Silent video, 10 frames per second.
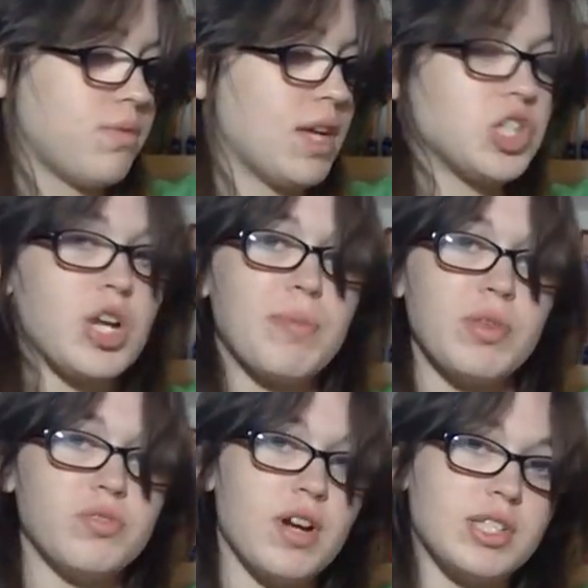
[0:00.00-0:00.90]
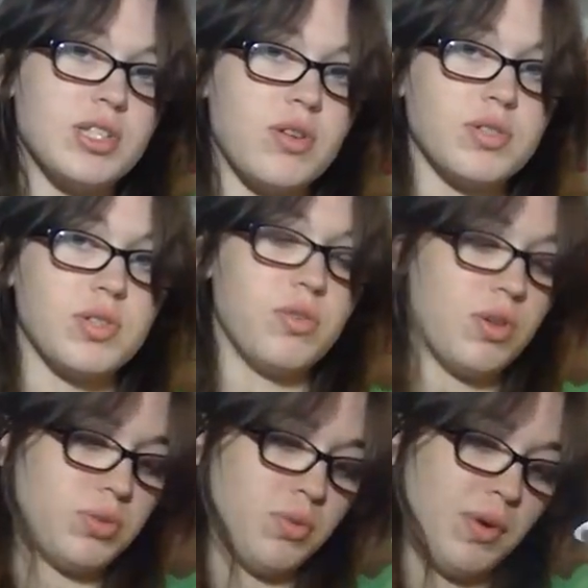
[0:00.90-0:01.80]
that shape of the dress, and also
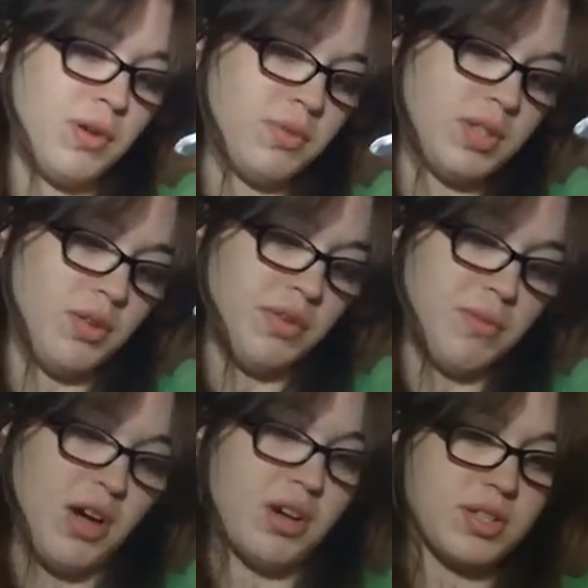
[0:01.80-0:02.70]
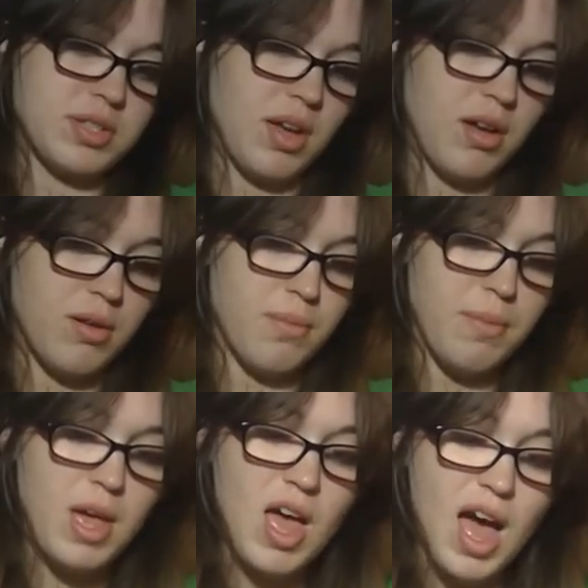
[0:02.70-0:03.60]
those were where it was held in the box.
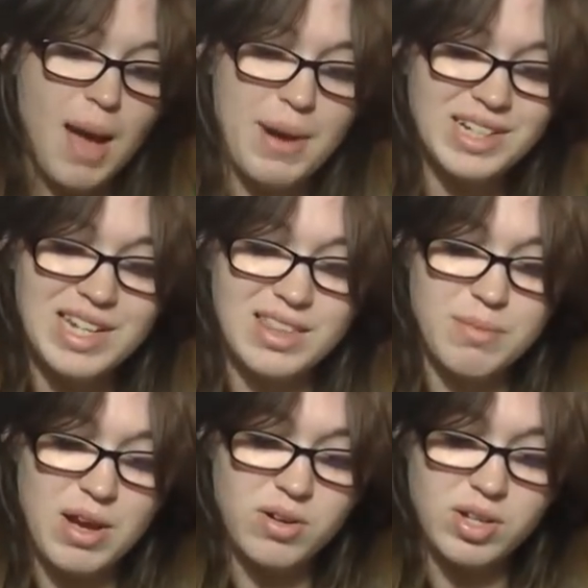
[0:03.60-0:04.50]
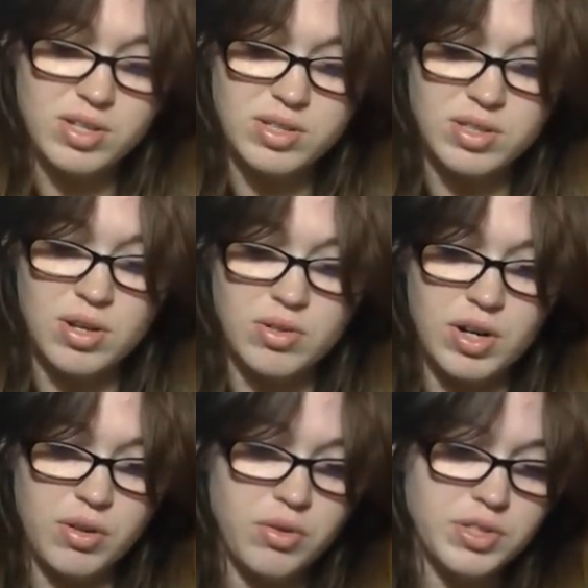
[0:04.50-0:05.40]
Um, I might take them out because they're
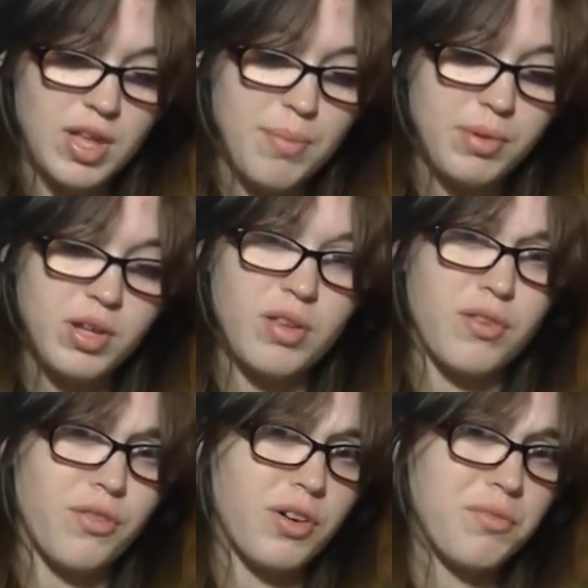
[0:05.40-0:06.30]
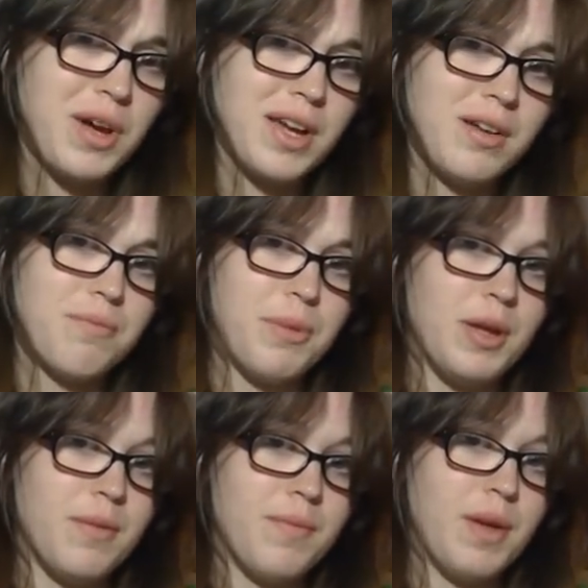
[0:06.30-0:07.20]
done a little sloppily on the front of mine,
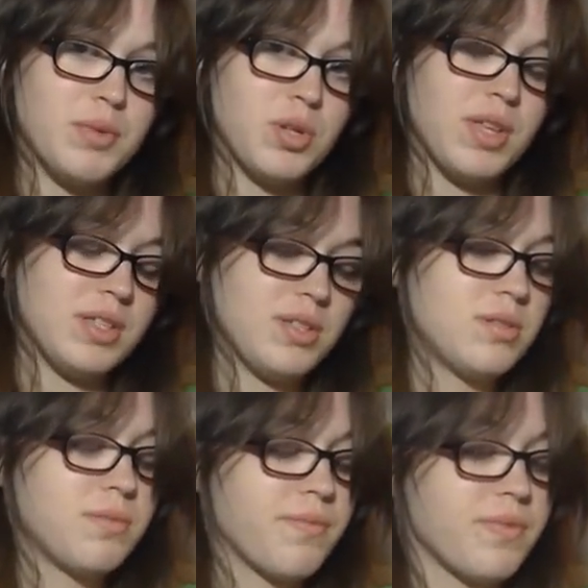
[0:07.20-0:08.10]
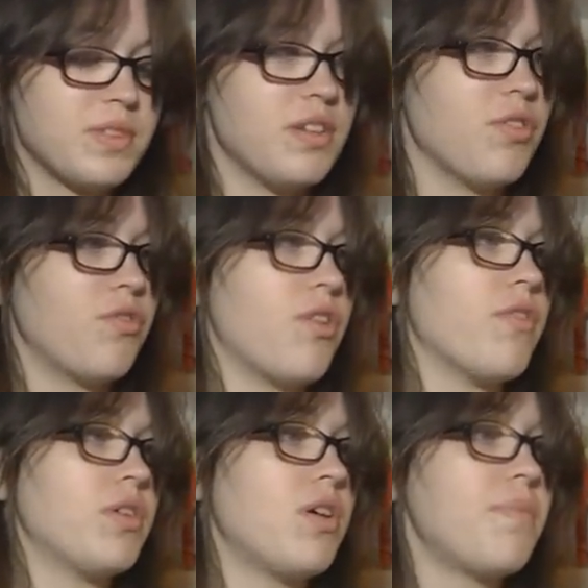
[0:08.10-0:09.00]
but I'm sure that's different for
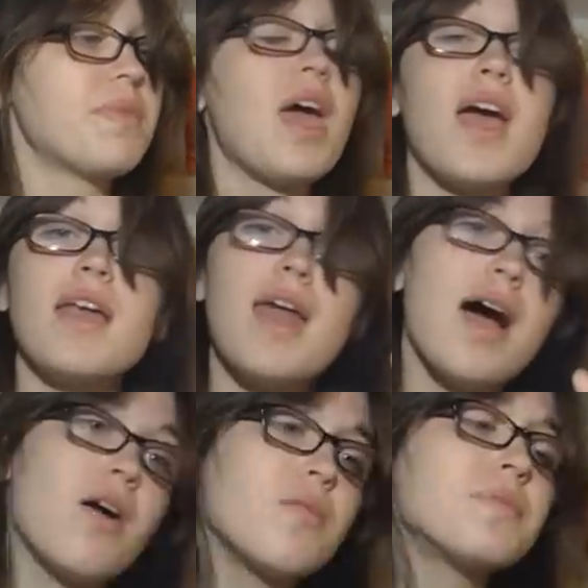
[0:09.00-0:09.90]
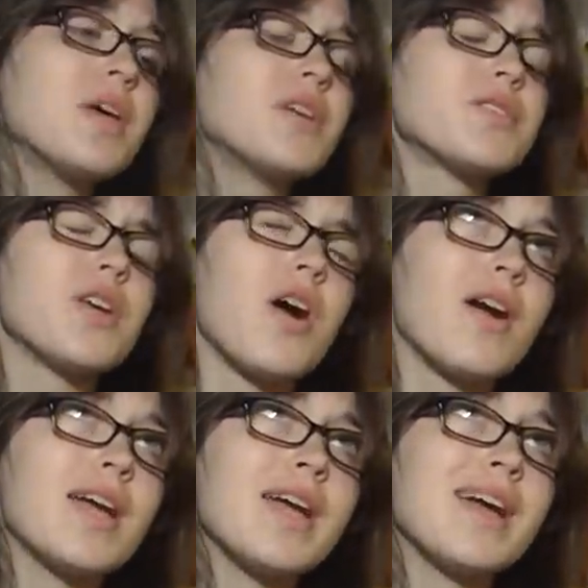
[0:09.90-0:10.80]
every doll. Now,
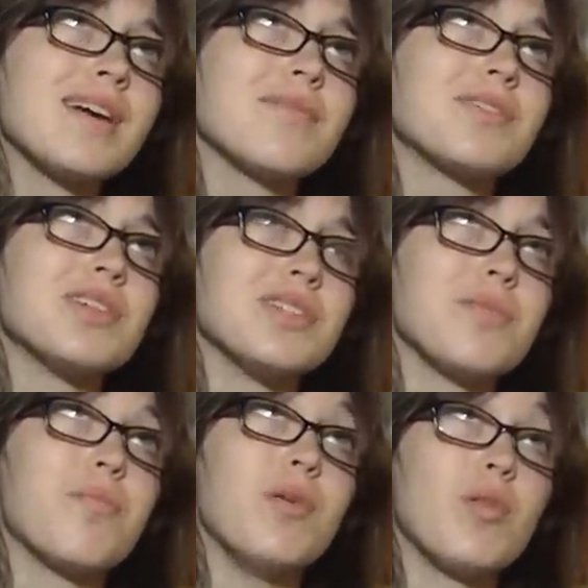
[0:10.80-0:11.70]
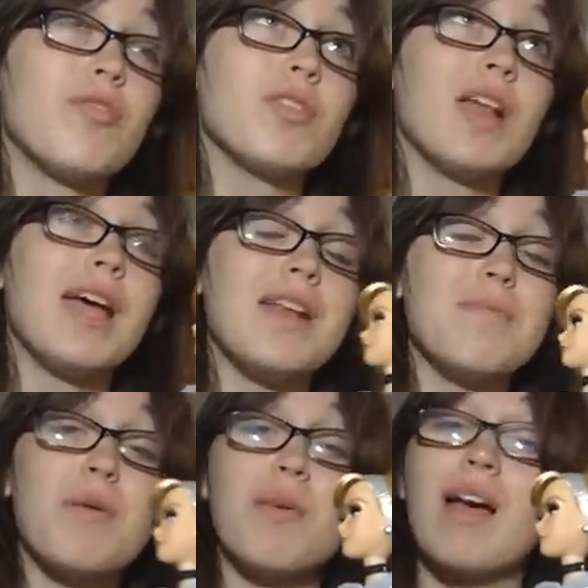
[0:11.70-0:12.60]
Sorry, she's a beautiful lady,
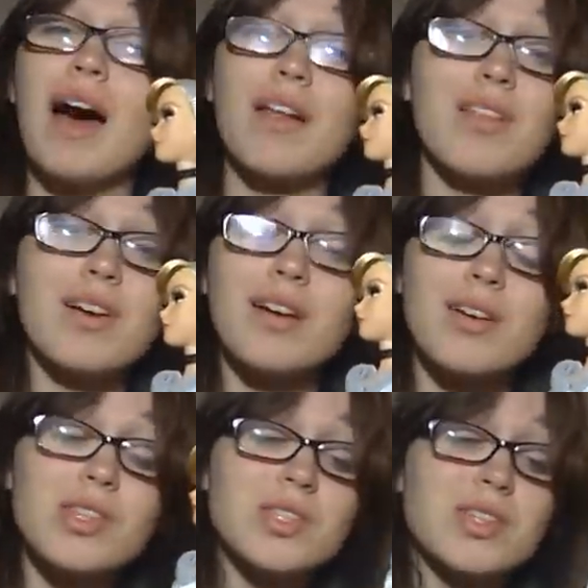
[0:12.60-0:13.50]
but we gotta look under the